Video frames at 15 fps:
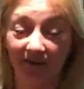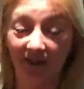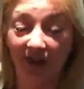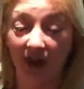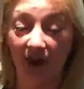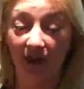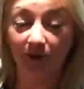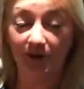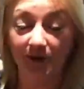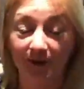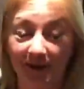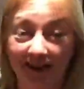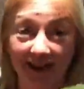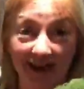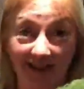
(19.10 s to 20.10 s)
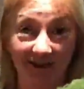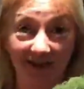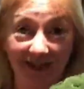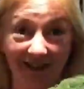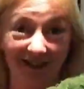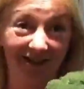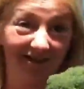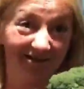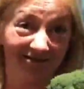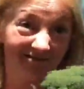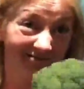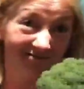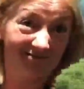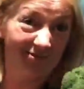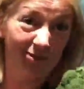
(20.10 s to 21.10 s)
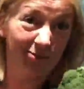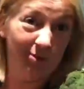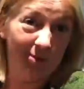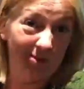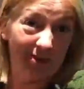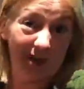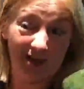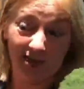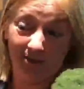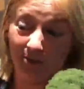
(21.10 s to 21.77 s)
Go between having normal kind of